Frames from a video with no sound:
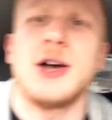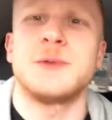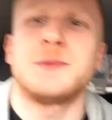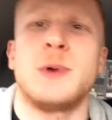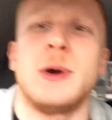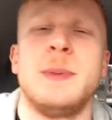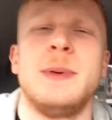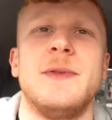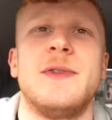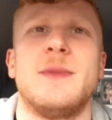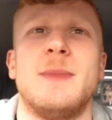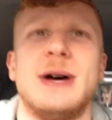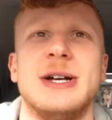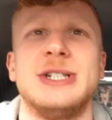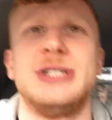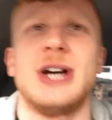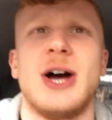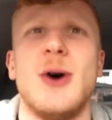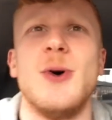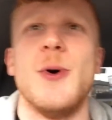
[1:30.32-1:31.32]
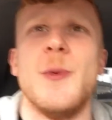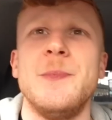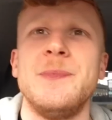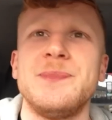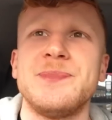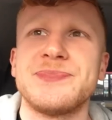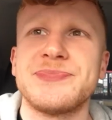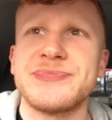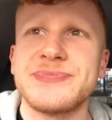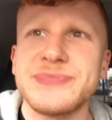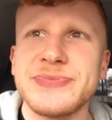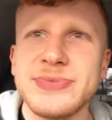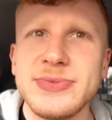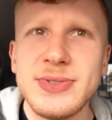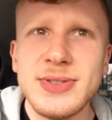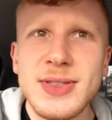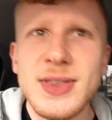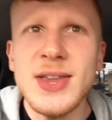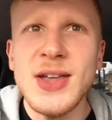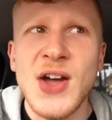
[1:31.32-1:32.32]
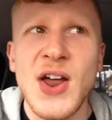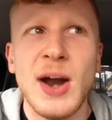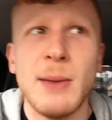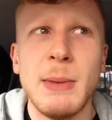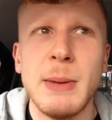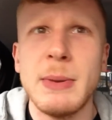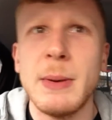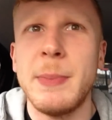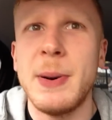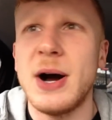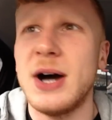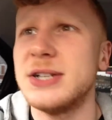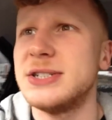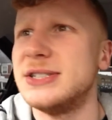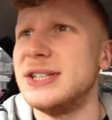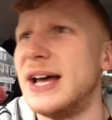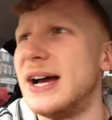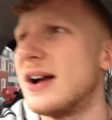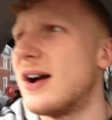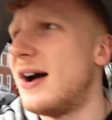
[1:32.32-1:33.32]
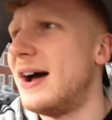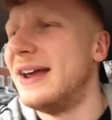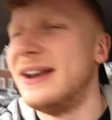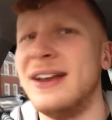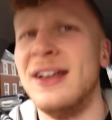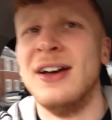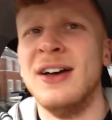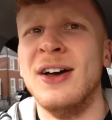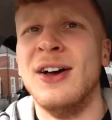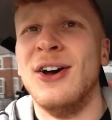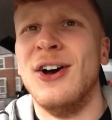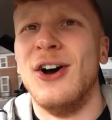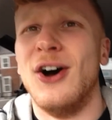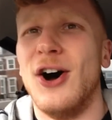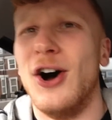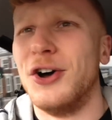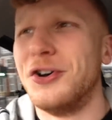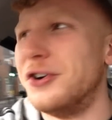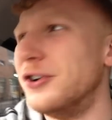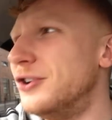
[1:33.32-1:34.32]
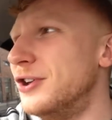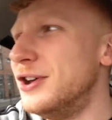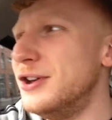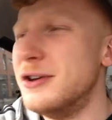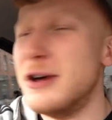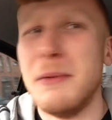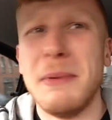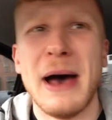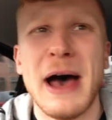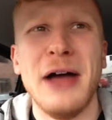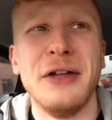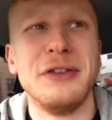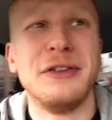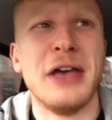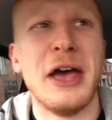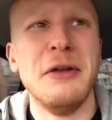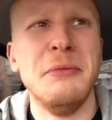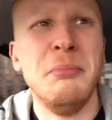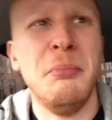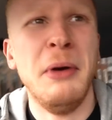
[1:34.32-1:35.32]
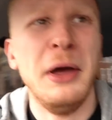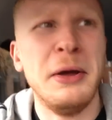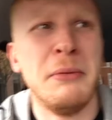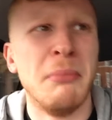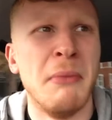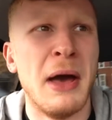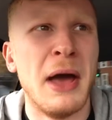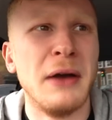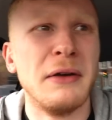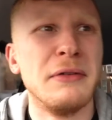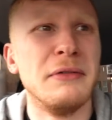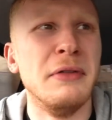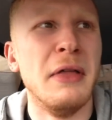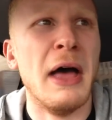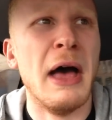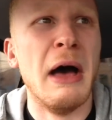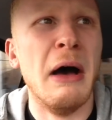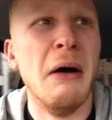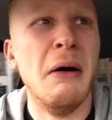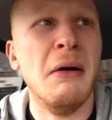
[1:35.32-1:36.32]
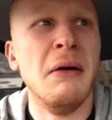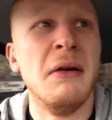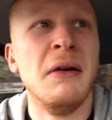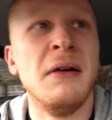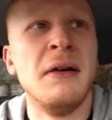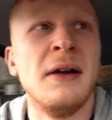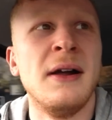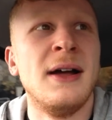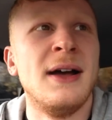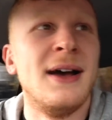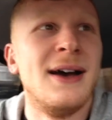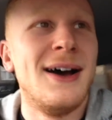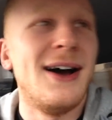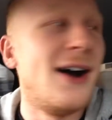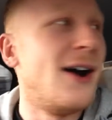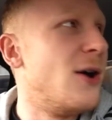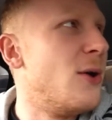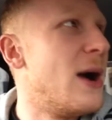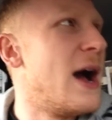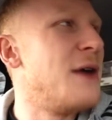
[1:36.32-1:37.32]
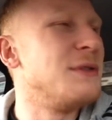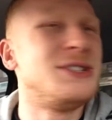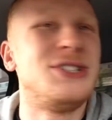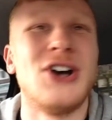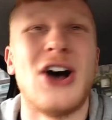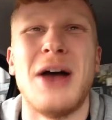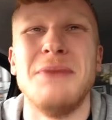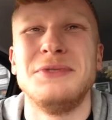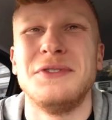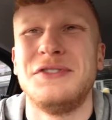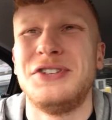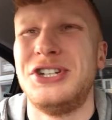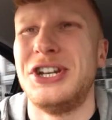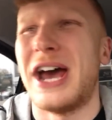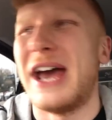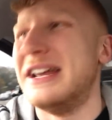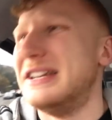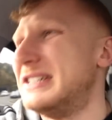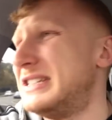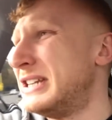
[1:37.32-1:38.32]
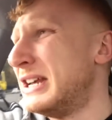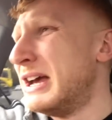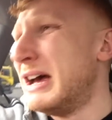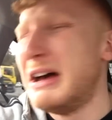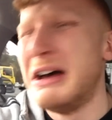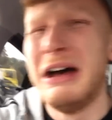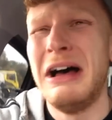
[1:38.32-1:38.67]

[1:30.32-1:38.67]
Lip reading: I was prepping for my show. I remember passing that guy and, oh, I could eat about 10 Big Macs now. Oh, how times have changed.